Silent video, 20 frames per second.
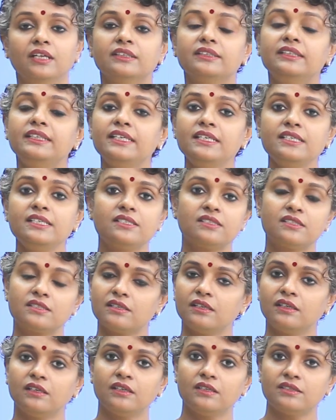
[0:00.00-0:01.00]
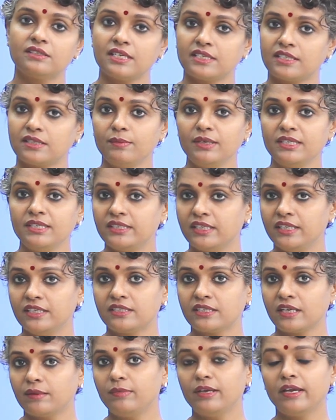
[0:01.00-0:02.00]
These sesame
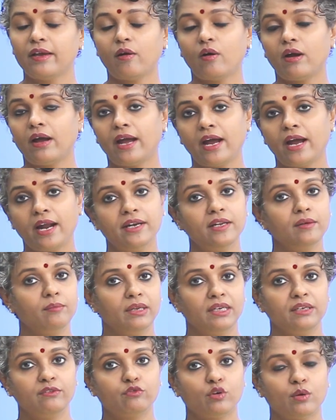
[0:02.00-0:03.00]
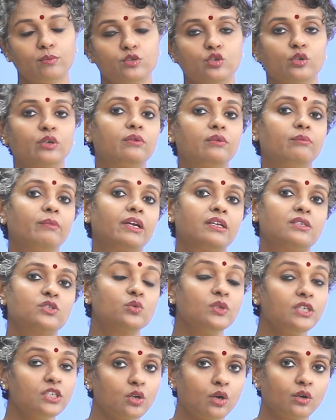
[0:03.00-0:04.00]
seeds can be had in many forms. You could make a
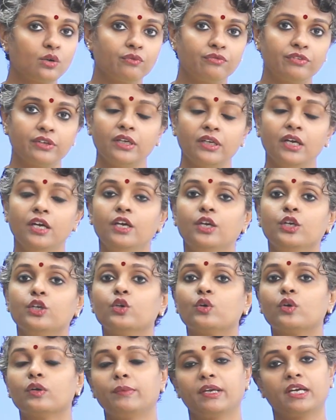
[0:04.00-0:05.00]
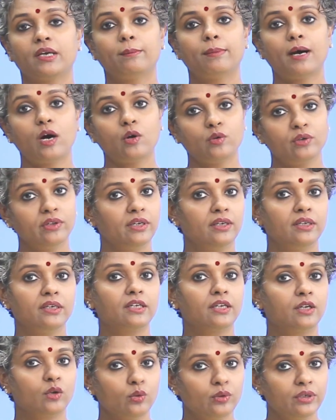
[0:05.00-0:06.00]
sweet out of it, you can make a powder and
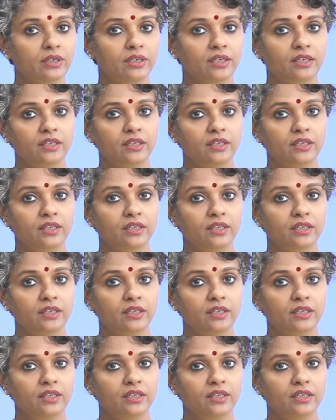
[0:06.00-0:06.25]
include it